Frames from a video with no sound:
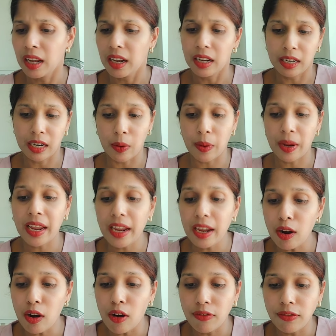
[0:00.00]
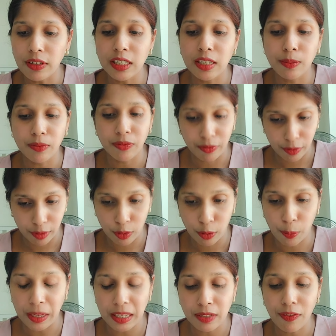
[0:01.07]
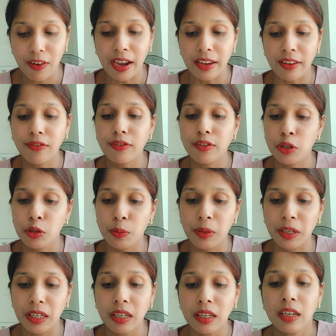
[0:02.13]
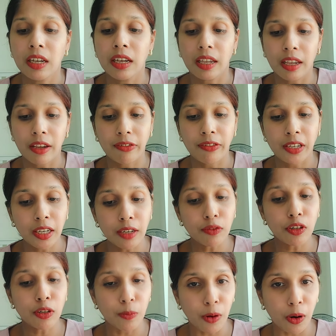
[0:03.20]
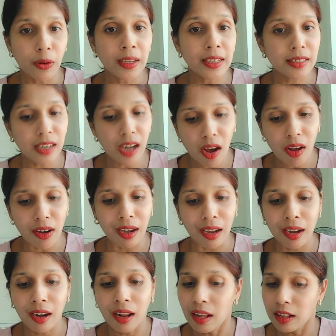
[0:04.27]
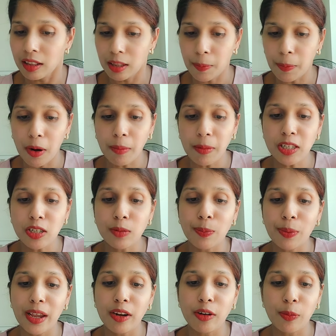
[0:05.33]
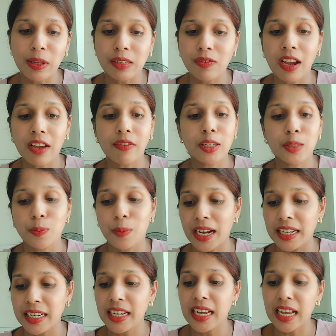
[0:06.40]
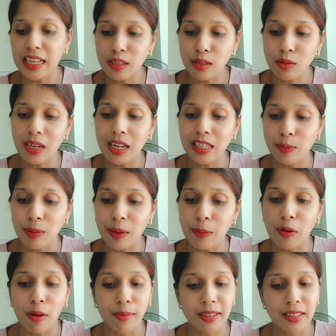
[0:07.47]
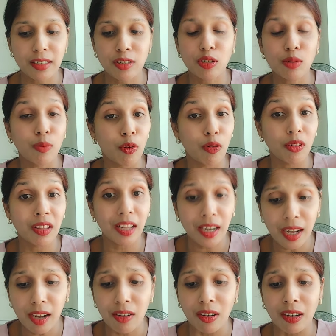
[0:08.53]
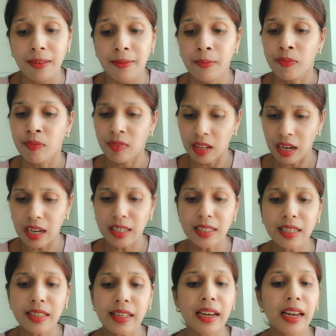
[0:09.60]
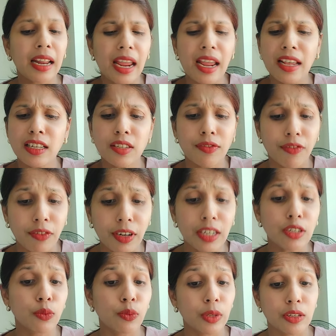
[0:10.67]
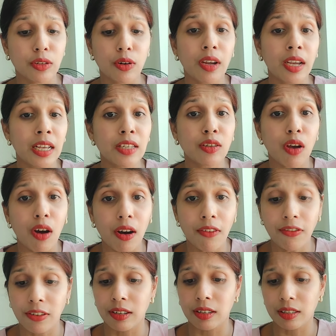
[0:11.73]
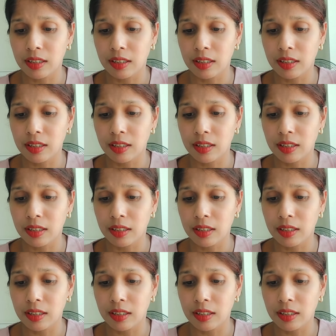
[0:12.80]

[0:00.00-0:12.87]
Now, A offers rupees 5 to B if he would mow his lawn. The promise to pay rupees 5 is binding as soon as B promises to mow the lawn. Until then, A is free to withdraw his offer.